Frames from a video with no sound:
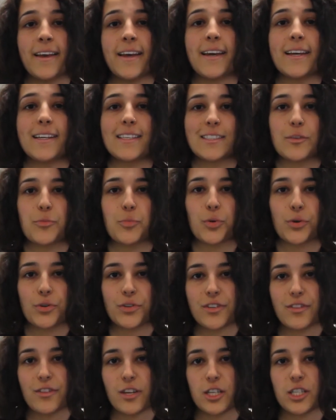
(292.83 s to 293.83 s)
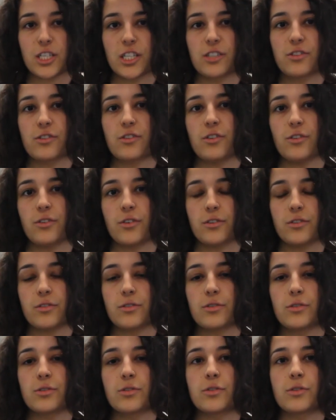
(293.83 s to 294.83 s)
it is important that children
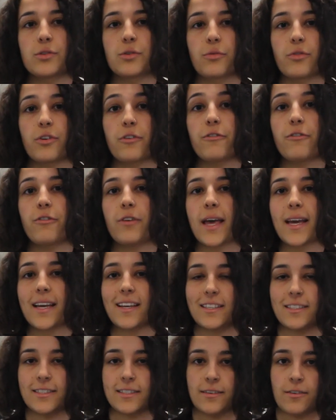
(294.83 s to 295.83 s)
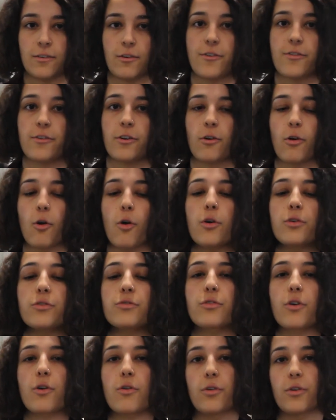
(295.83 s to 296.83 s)
learn to reflect on their own
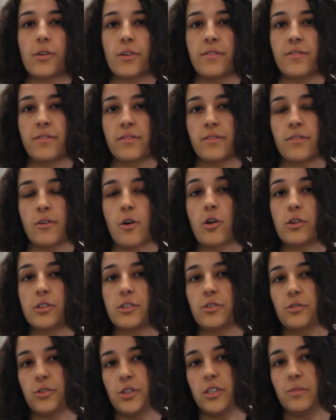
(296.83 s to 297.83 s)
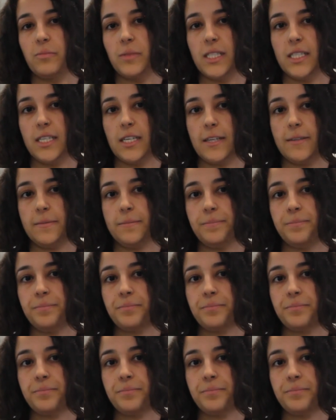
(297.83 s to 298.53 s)
role on social media.